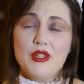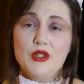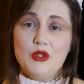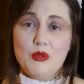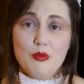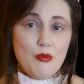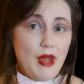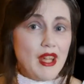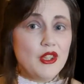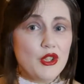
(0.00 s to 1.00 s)
you
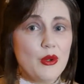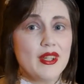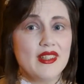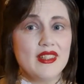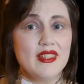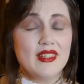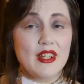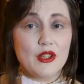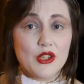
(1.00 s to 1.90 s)
make choices that are